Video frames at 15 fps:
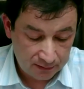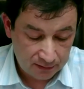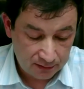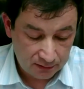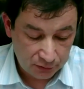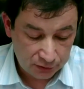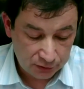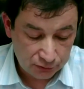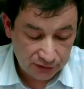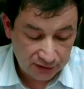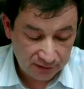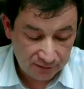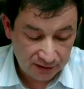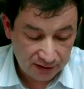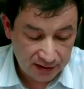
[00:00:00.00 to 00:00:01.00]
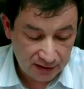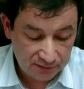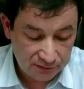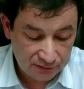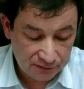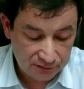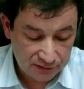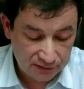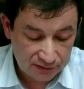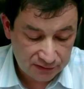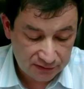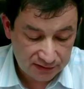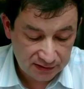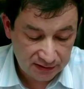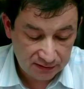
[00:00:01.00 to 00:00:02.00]
We could have arrived to this
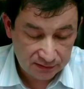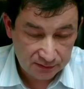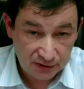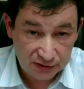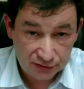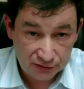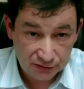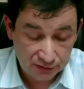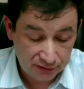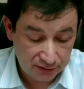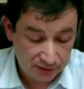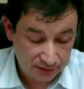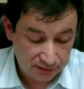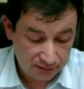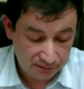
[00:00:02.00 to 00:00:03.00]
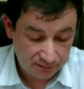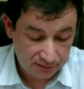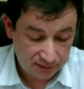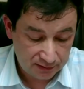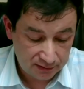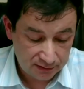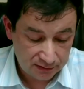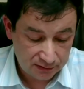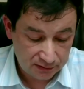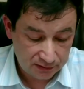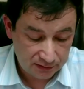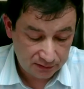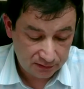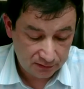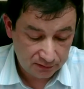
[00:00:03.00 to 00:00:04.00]
result much earlier. And
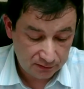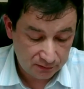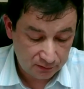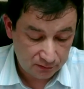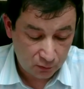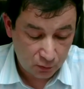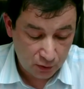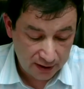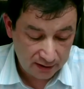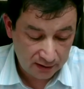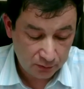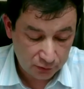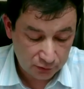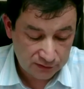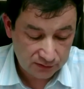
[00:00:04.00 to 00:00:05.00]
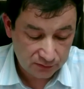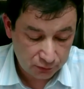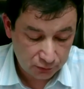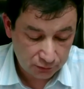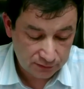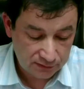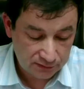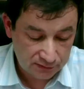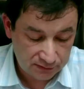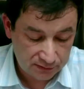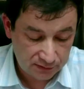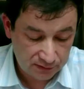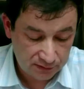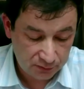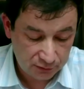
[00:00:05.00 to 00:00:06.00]
one most important
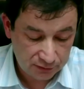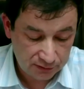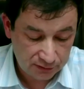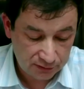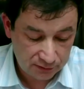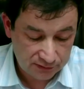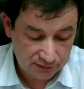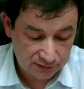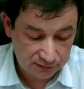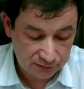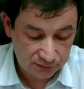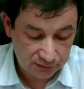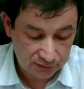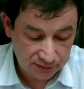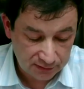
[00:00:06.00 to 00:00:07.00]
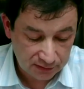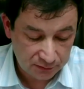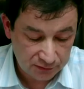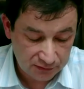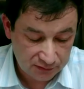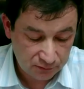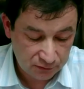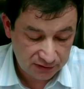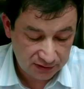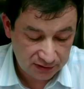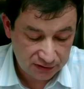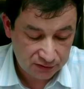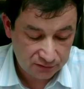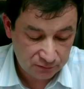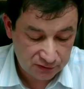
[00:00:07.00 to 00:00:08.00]
border crossing to Idlib is what
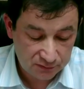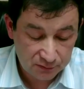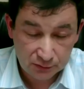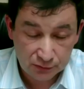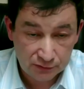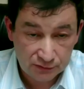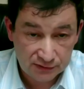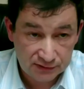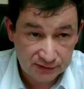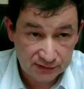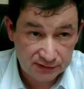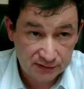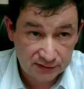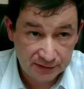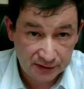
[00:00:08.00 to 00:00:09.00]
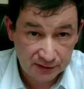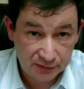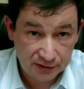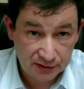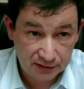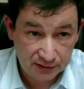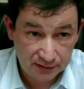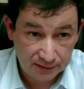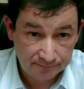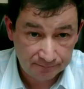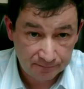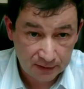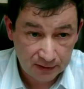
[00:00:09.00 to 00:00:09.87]
Russia was proposing since the very beginning.